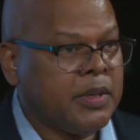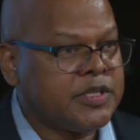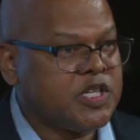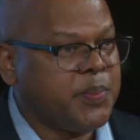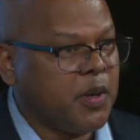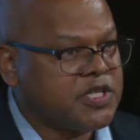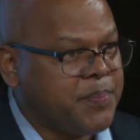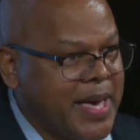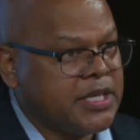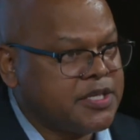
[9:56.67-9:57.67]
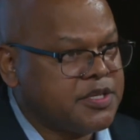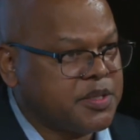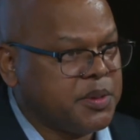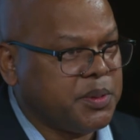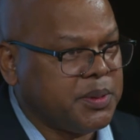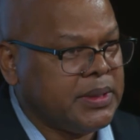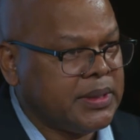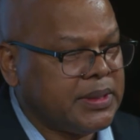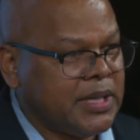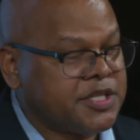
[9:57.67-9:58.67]
She spoke Spanish at school,
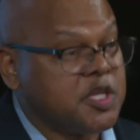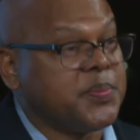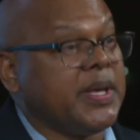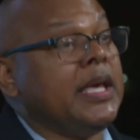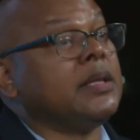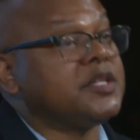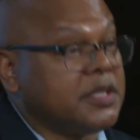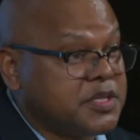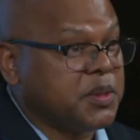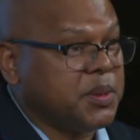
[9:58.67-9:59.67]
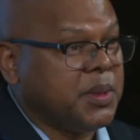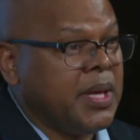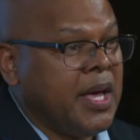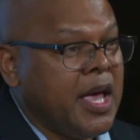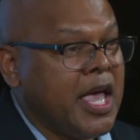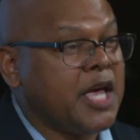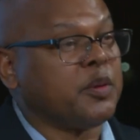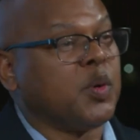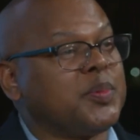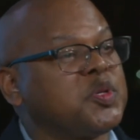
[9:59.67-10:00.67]
English at school and
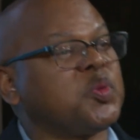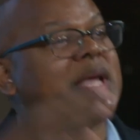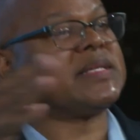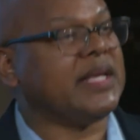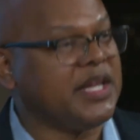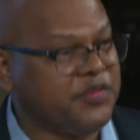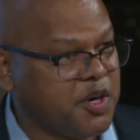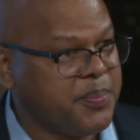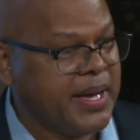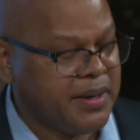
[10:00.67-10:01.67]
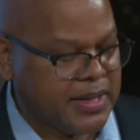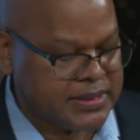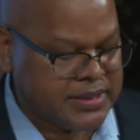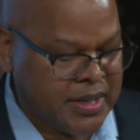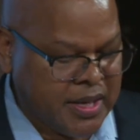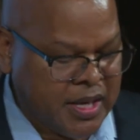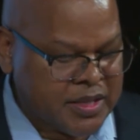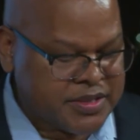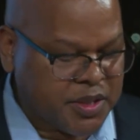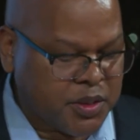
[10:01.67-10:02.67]
grew up translating for her parents.
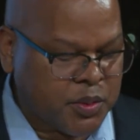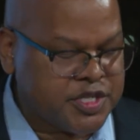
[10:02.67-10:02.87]
So